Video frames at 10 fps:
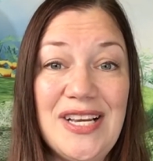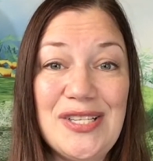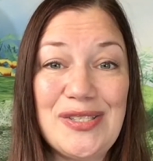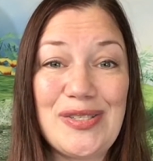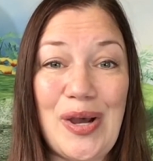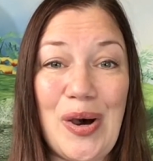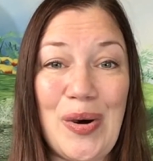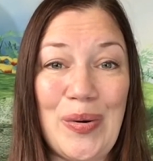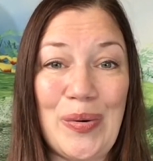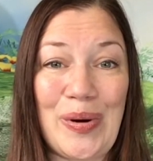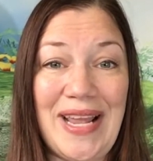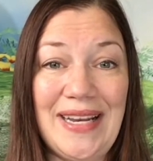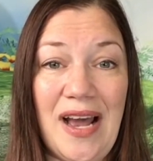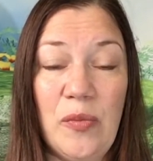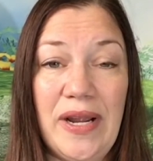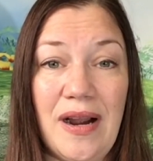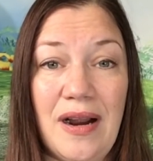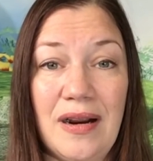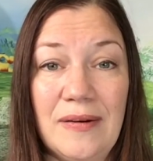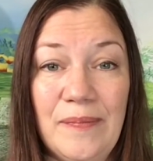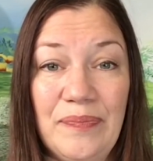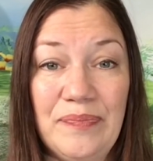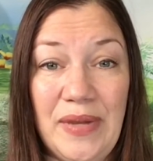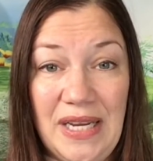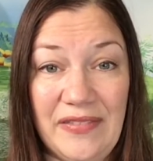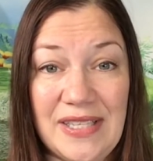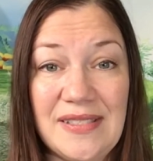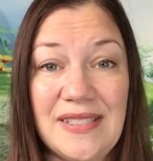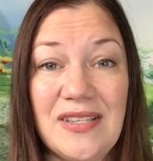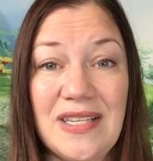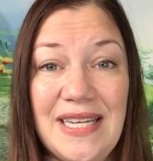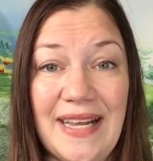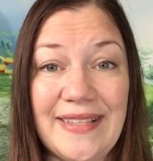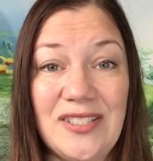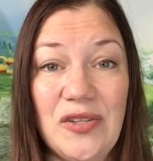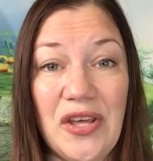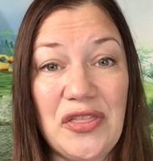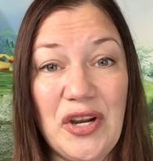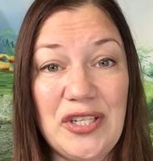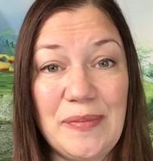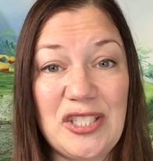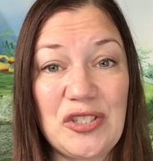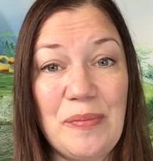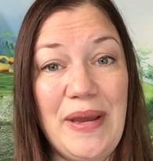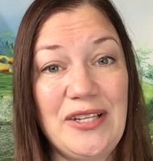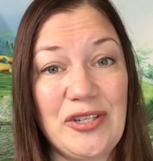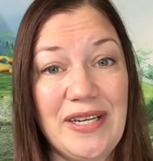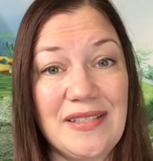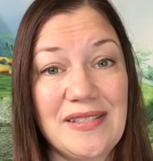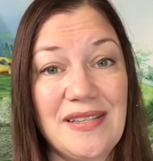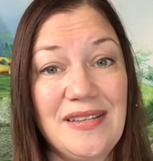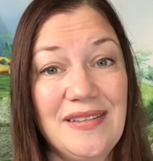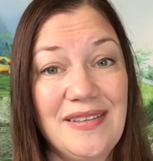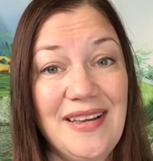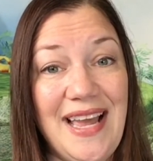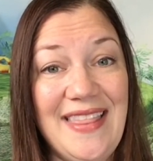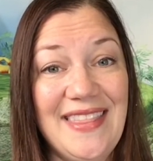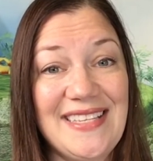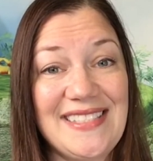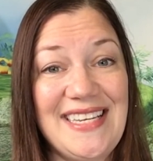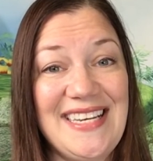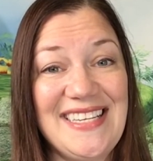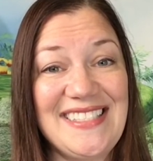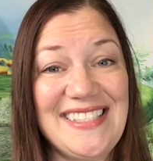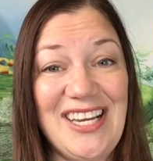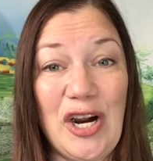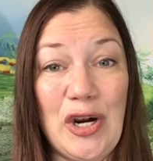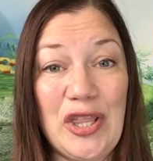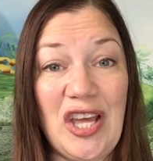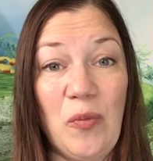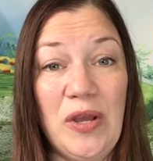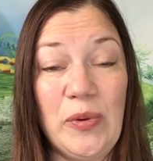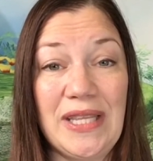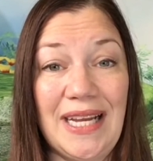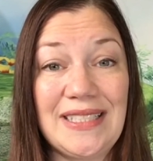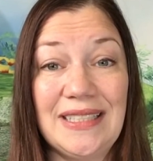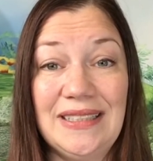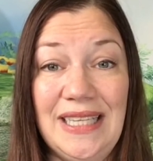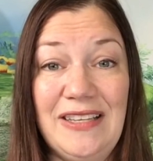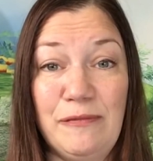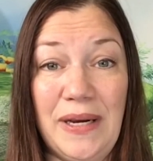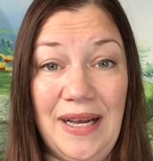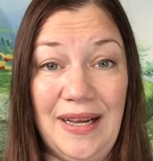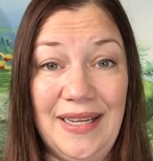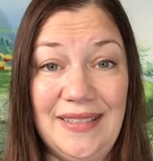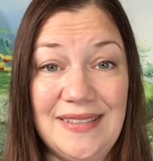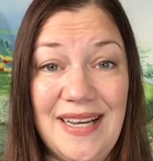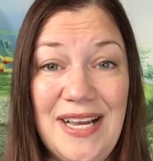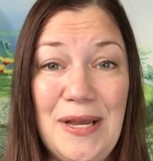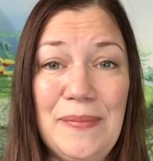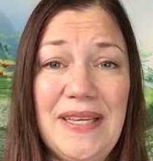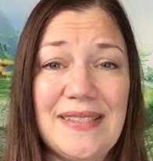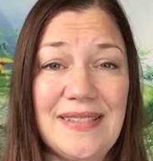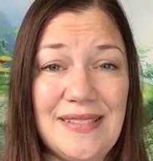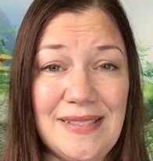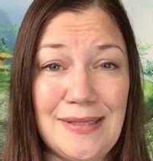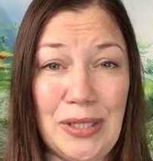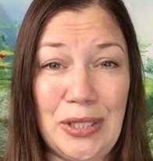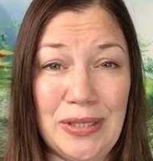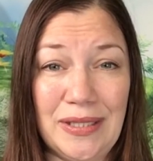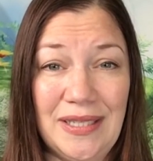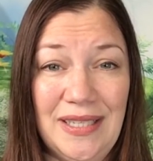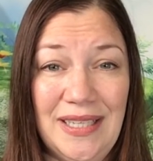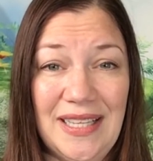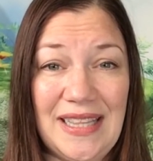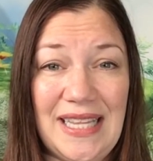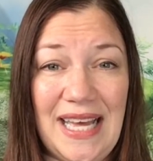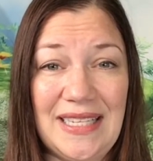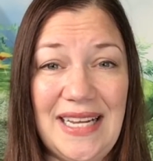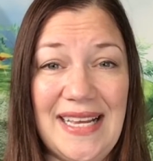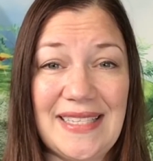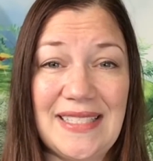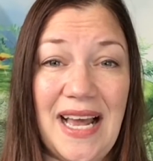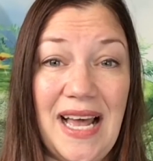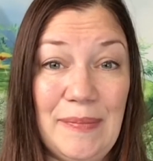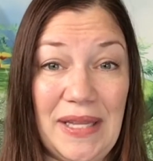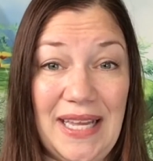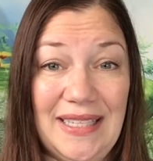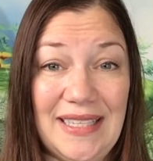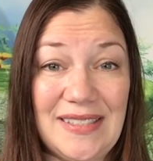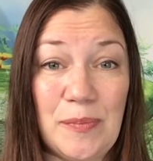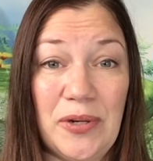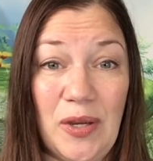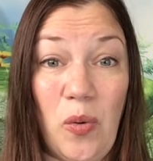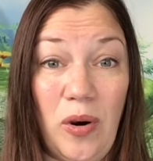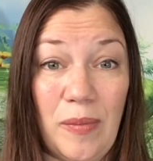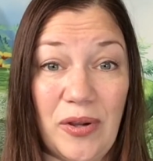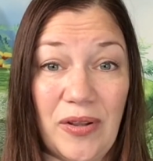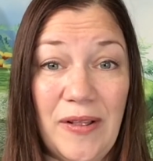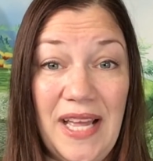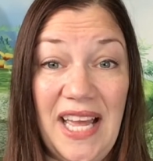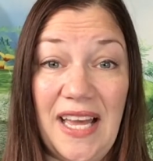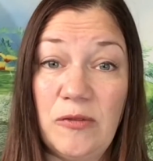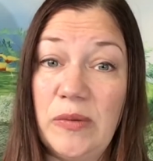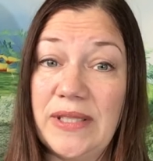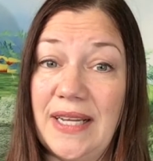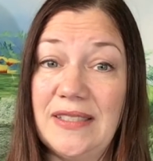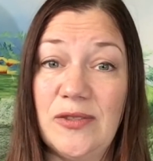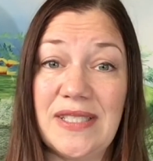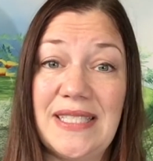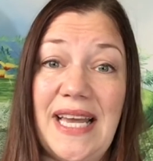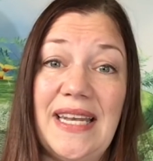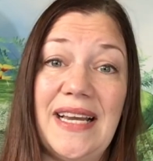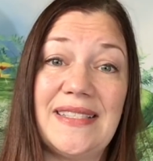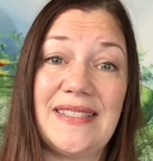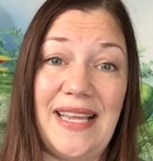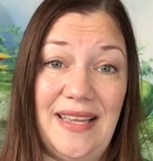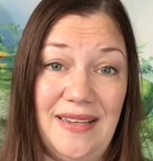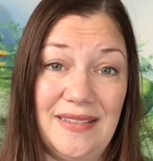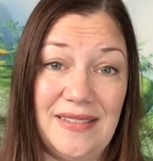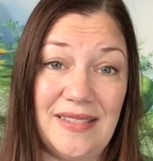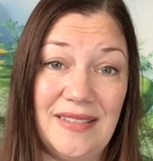So right now we are, many of us, still connected to the third dimensional matrix, and this is the Earth that we would like to leave behind, because this is the Earth that has a timeline that's pretty horrible, and we would like to instead ascend